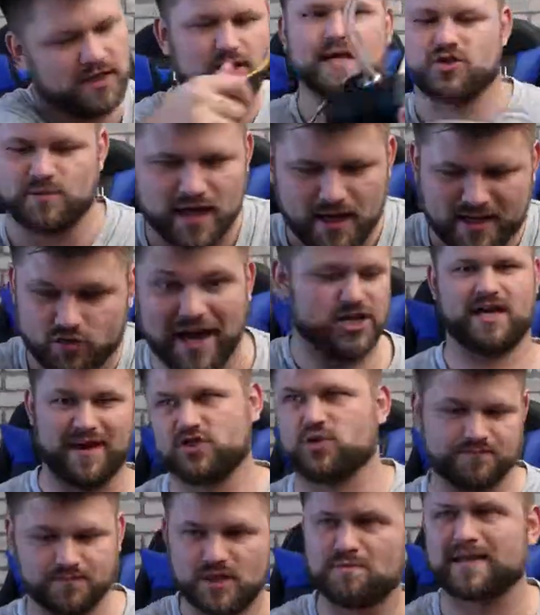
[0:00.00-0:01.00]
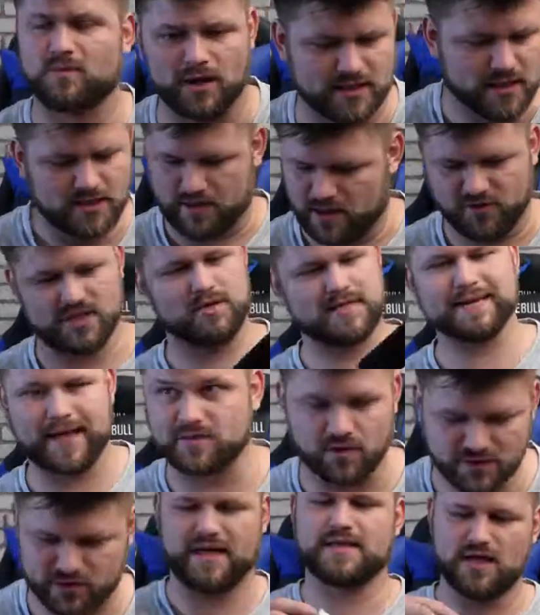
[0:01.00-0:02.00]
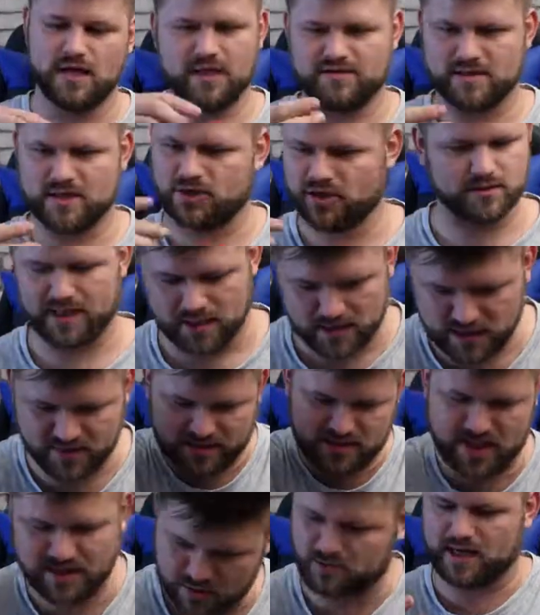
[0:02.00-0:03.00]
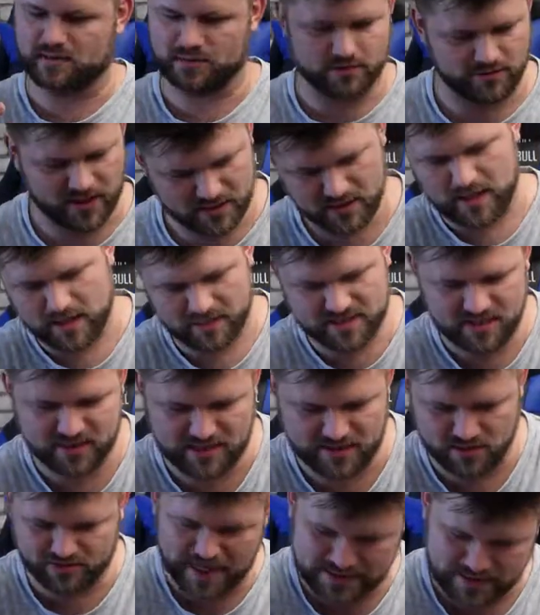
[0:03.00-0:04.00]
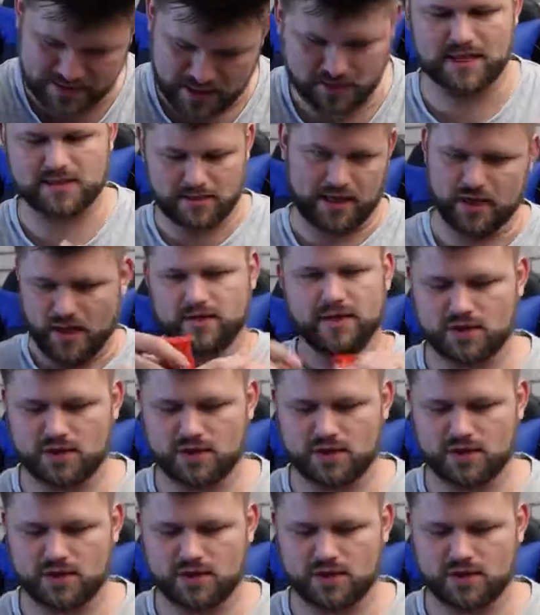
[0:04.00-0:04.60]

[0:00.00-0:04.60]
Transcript: this with exactly the same stuff that I have, Um, you're not going to get to